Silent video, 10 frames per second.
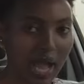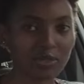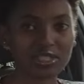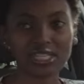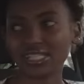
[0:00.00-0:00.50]
I
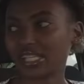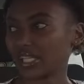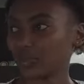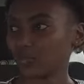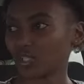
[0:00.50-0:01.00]
was asking
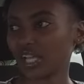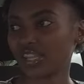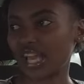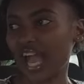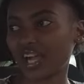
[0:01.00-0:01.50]
him what are
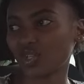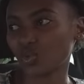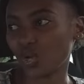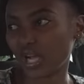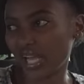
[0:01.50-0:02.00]
the
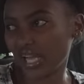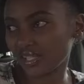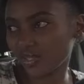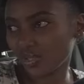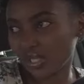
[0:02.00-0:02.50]
actual colours.
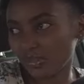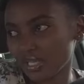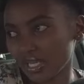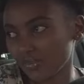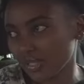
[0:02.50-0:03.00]
You know,
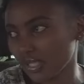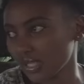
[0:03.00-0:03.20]
sometimes